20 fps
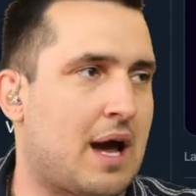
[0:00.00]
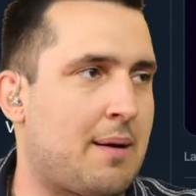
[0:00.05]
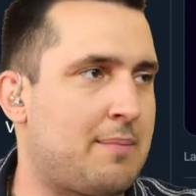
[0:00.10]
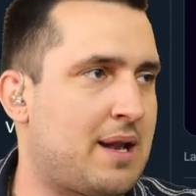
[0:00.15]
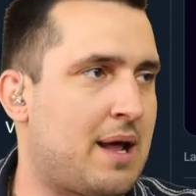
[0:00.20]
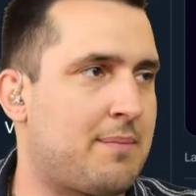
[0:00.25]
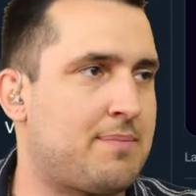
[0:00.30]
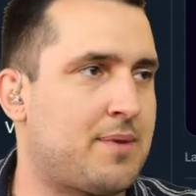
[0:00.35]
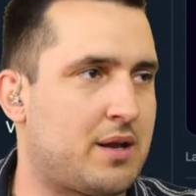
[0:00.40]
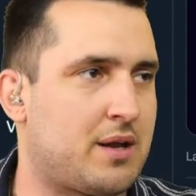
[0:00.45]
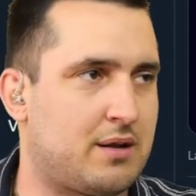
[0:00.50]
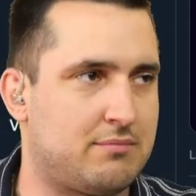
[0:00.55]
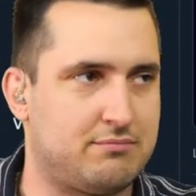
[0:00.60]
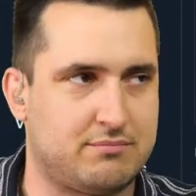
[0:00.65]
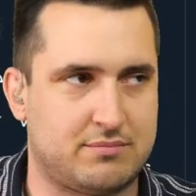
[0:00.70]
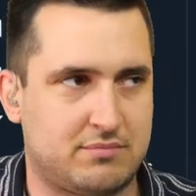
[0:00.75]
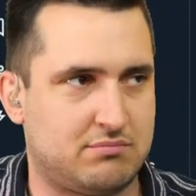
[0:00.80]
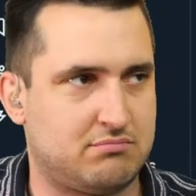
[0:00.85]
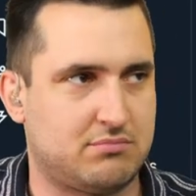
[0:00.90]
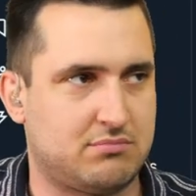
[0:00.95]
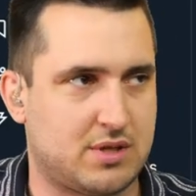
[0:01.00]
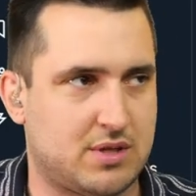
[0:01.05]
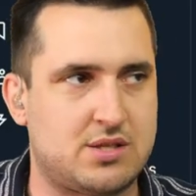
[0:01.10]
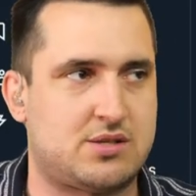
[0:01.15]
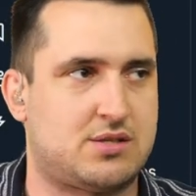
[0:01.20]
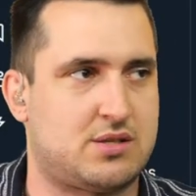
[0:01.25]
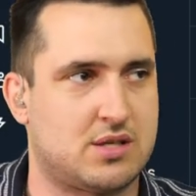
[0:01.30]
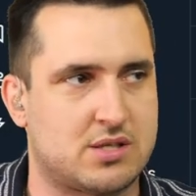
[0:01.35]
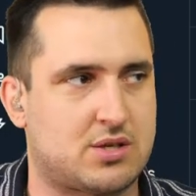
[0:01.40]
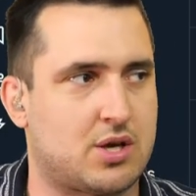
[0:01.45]
I mean,
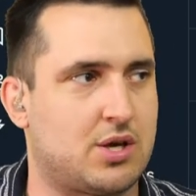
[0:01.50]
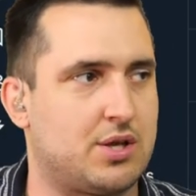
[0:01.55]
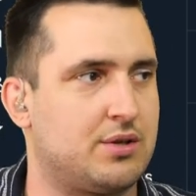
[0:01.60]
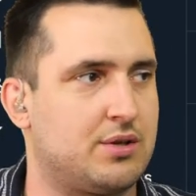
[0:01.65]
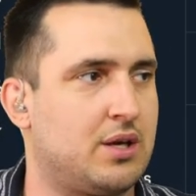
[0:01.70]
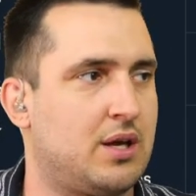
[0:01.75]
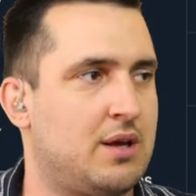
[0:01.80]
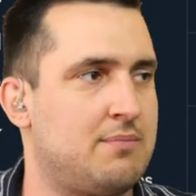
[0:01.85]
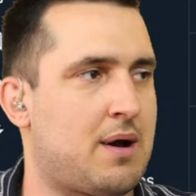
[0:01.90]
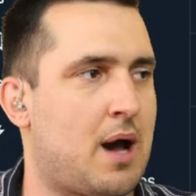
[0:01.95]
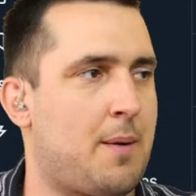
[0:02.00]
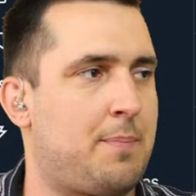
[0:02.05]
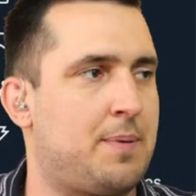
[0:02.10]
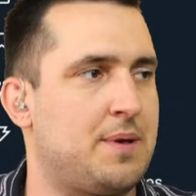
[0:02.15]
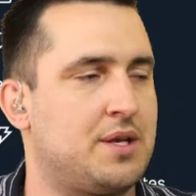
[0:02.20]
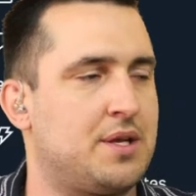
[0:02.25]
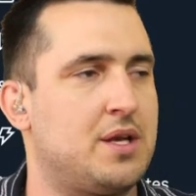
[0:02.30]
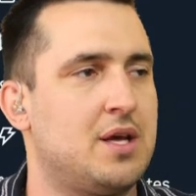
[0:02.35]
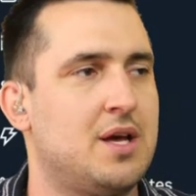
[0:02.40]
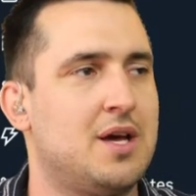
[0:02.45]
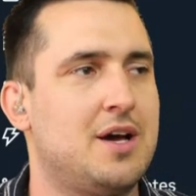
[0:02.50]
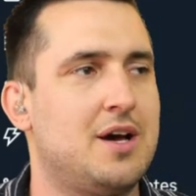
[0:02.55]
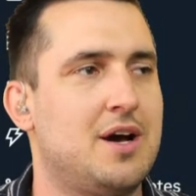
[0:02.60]
it's good in my opinion.